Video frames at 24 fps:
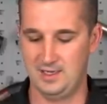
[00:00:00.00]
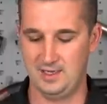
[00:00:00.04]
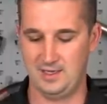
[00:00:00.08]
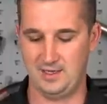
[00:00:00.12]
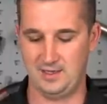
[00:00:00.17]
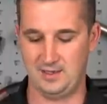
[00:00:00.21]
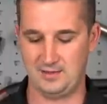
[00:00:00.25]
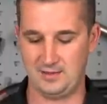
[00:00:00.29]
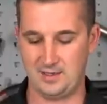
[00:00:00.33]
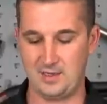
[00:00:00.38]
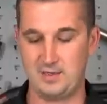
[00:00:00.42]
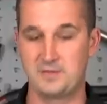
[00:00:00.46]
Uh,
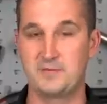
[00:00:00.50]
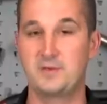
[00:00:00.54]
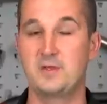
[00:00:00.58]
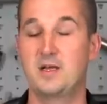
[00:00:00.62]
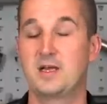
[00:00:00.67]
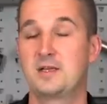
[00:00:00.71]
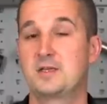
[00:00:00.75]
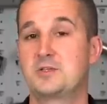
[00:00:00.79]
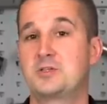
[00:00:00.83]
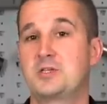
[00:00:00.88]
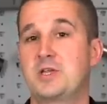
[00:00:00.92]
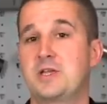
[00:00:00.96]
a lot of you
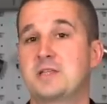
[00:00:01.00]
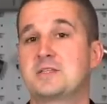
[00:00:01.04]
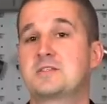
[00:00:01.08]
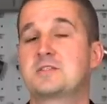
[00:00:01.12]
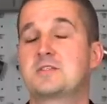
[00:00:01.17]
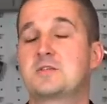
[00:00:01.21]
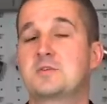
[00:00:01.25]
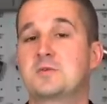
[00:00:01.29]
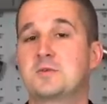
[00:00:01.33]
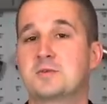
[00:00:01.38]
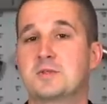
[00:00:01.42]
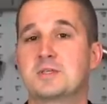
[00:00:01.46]
had a chance
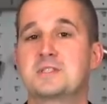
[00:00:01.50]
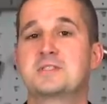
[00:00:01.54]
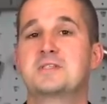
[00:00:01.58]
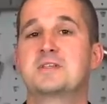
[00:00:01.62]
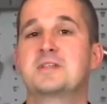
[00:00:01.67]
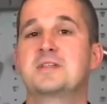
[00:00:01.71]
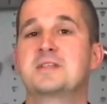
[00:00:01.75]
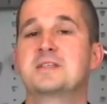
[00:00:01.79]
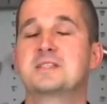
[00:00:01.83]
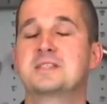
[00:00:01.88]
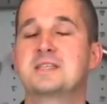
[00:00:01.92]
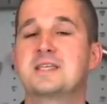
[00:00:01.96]
to listen
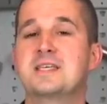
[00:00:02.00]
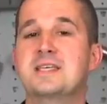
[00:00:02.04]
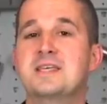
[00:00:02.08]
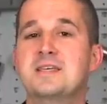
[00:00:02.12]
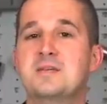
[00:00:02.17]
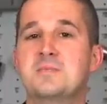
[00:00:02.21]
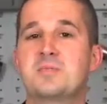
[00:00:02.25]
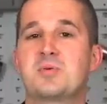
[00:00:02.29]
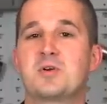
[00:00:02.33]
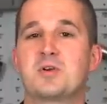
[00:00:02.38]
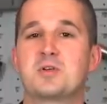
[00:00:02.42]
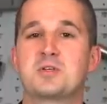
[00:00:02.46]
to this
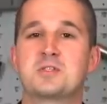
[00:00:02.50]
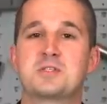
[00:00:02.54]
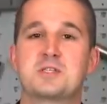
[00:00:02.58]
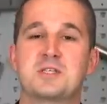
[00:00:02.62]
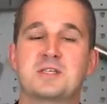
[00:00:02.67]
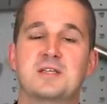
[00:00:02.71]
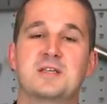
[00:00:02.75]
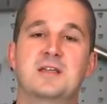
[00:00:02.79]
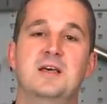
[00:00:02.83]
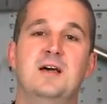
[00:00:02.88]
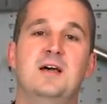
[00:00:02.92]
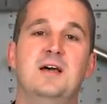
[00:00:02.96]
in
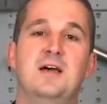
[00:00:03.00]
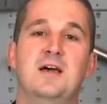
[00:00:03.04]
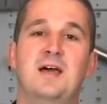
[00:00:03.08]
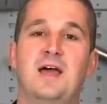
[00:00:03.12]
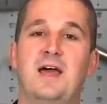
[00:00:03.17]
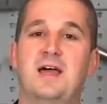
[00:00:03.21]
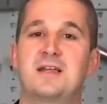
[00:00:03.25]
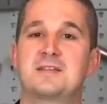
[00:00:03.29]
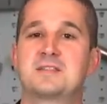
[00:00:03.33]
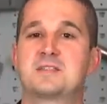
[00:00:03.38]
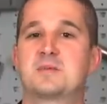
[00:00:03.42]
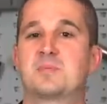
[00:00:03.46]
person
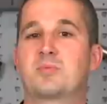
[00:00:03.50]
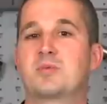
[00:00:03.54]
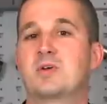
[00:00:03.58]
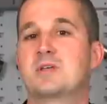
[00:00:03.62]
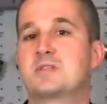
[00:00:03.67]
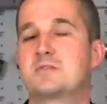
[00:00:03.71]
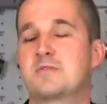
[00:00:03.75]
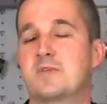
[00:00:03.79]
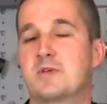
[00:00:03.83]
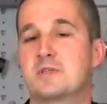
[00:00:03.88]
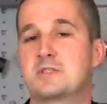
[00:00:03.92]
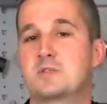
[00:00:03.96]
at
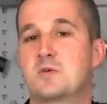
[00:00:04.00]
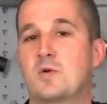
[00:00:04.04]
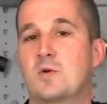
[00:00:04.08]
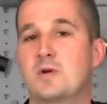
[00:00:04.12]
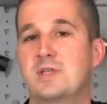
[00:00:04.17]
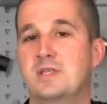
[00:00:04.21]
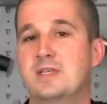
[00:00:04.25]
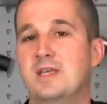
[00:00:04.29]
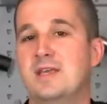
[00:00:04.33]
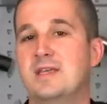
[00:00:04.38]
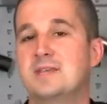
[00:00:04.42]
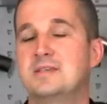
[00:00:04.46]
Suppress Fest
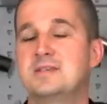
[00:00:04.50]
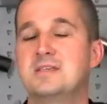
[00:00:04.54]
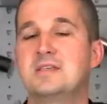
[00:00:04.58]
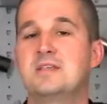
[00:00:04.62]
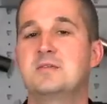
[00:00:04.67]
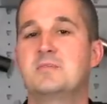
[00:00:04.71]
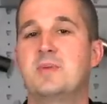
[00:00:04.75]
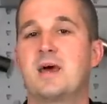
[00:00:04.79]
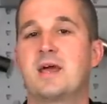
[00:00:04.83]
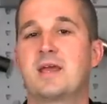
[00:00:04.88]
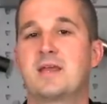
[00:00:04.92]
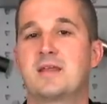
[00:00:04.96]
twenty
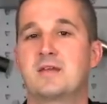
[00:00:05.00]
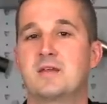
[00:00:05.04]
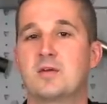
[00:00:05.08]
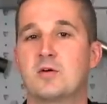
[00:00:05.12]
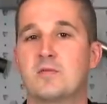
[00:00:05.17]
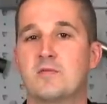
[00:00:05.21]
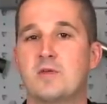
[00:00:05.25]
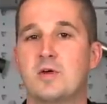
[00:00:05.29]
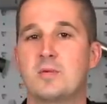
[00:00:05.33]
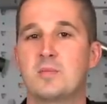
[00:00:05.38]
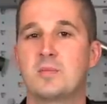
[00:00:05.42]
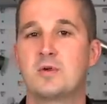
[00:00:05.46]
eighteen back in
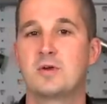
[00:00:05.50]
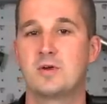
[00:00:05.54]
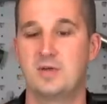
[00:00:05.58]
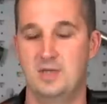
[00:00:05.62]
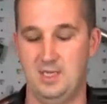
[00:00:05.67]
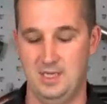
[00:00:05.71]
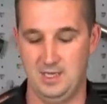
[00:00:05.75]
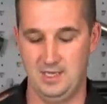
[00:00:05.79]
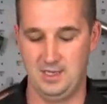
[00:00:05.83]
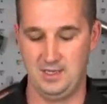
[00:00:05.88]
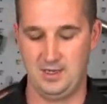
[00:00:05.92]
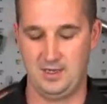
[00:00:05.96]
November.